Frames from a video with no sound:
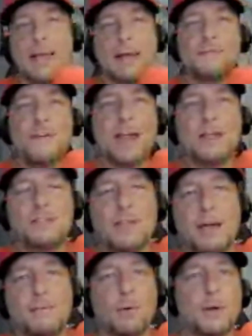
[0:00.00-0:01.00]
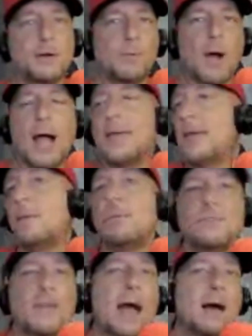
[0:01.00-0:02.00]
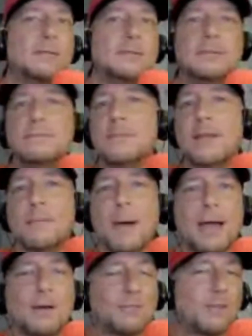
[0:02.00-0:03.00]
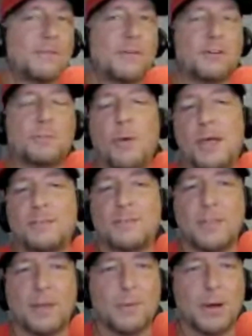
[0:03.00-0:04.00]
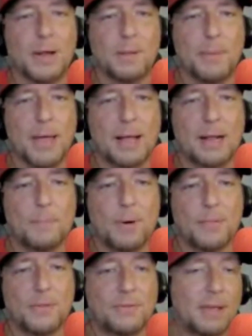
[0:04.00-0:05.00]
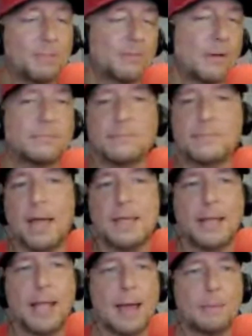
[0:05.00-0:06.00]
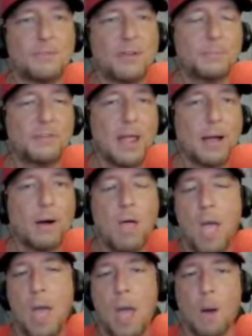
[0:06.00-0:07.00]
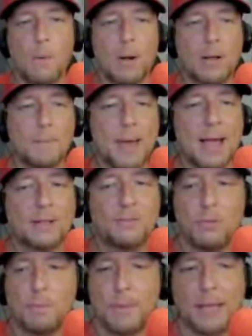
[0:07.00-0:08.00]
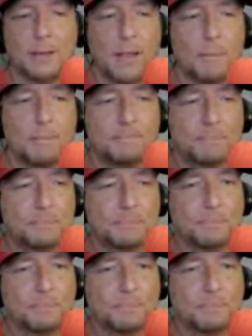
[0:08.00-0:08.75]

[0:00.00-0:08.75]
A lot of fans have wondered why he was down in the minors in the first place, that they wanted him back up on the team. So now you got him. James Naile, welcome back to the big club.